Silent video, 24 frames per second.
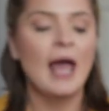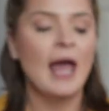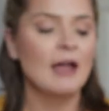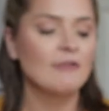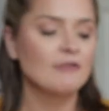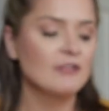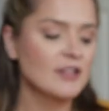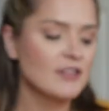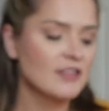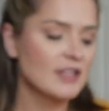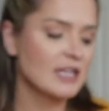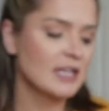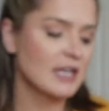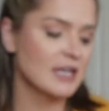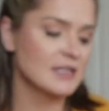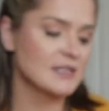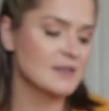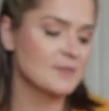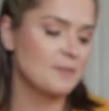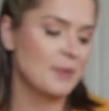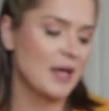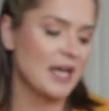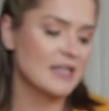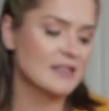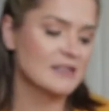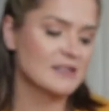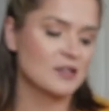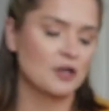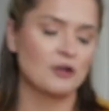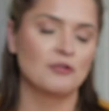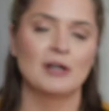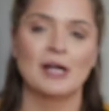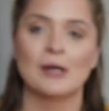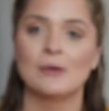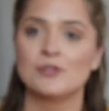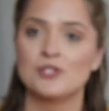Everything is based
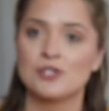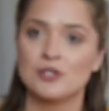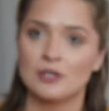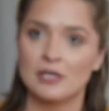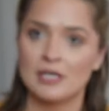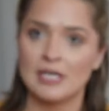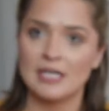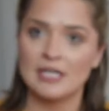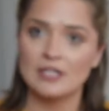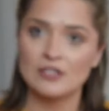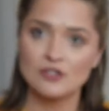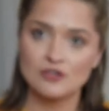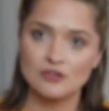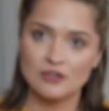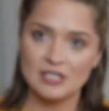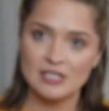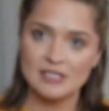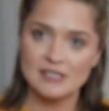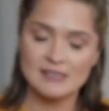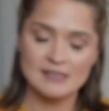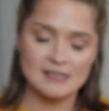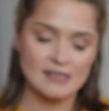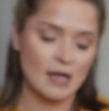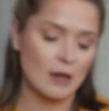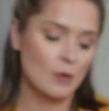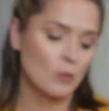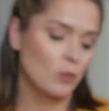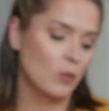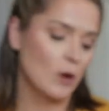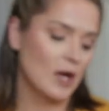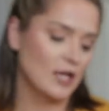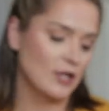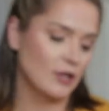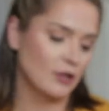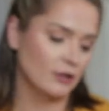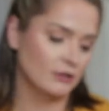around your interests,
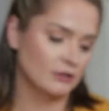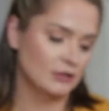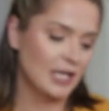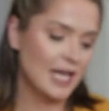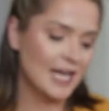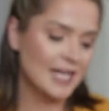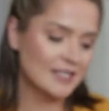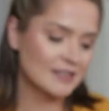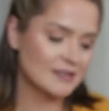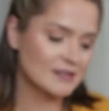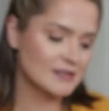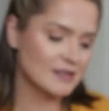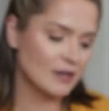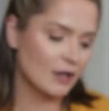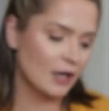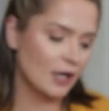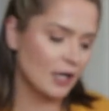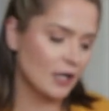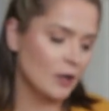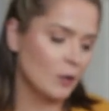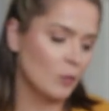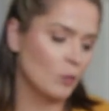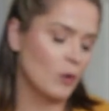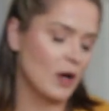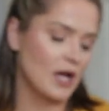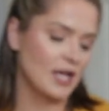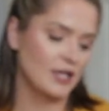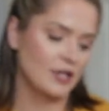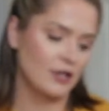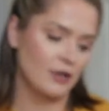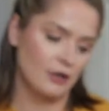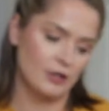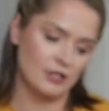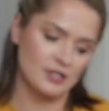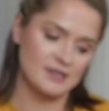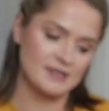what your likes are, what
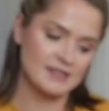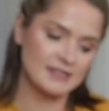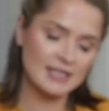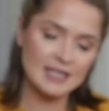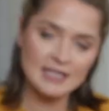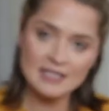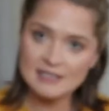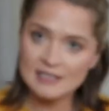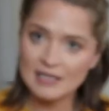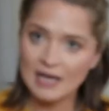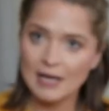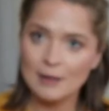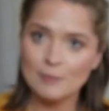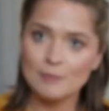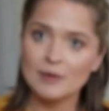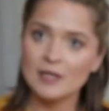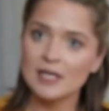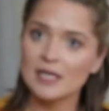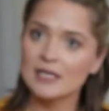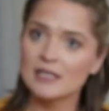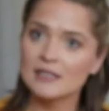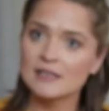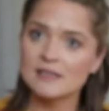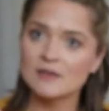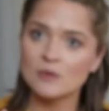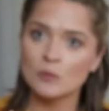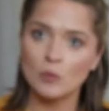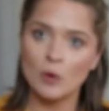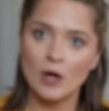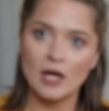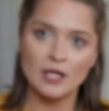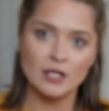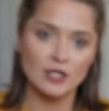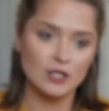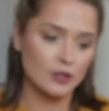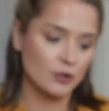your skin type is,
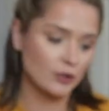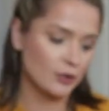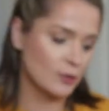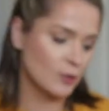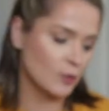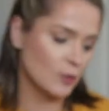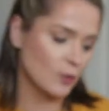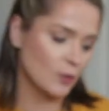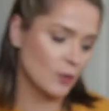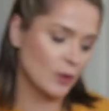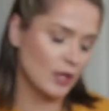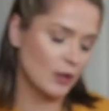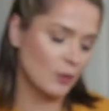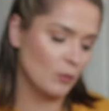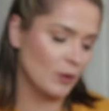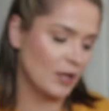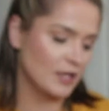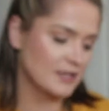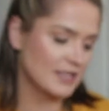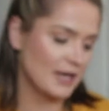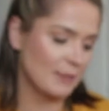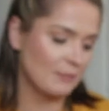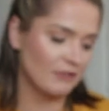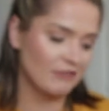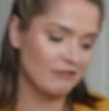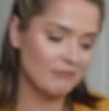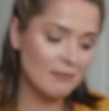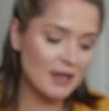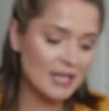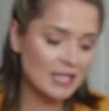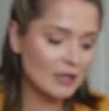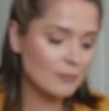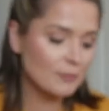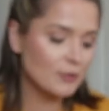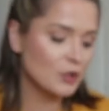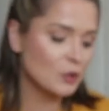what type of
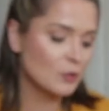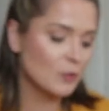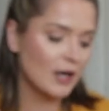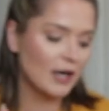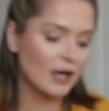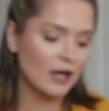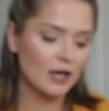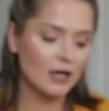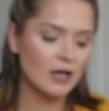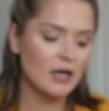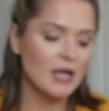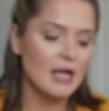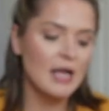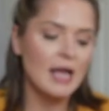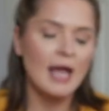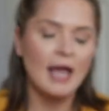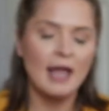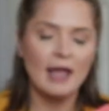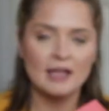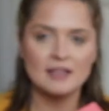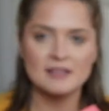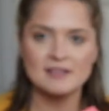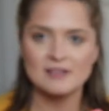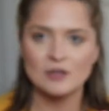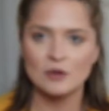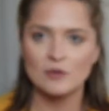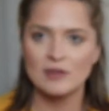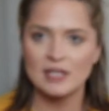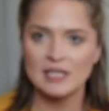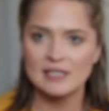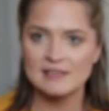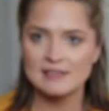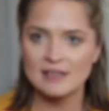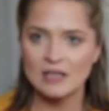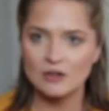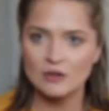makeup you wear, and so
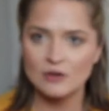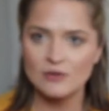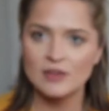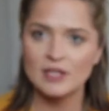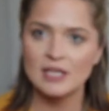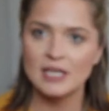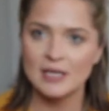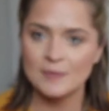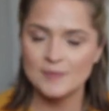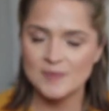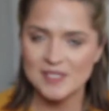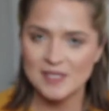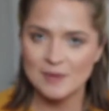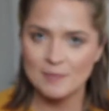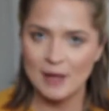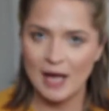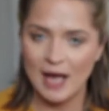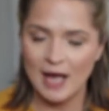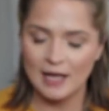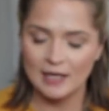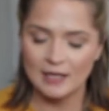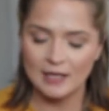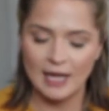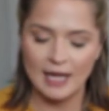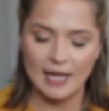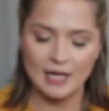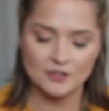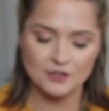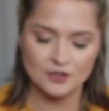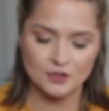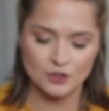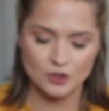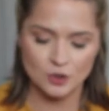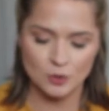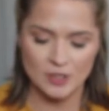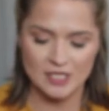they center the Ipsy bag
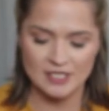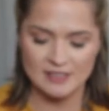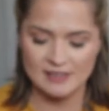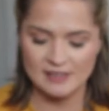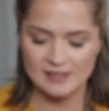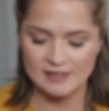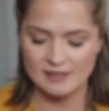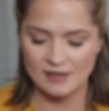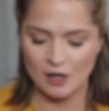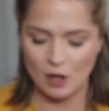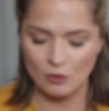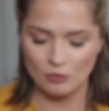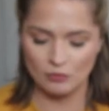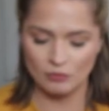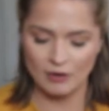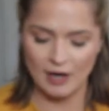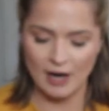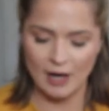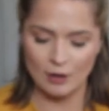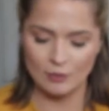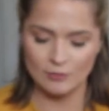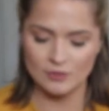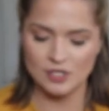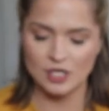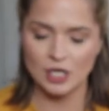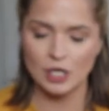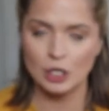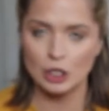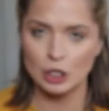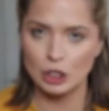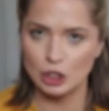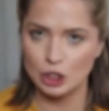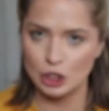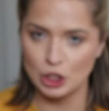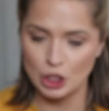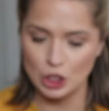and your choices around
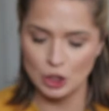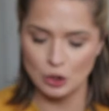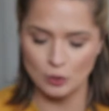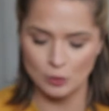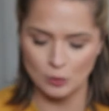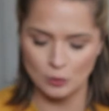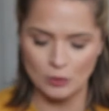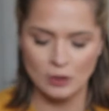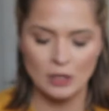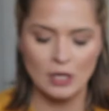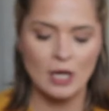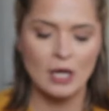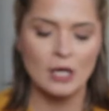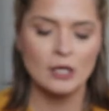you.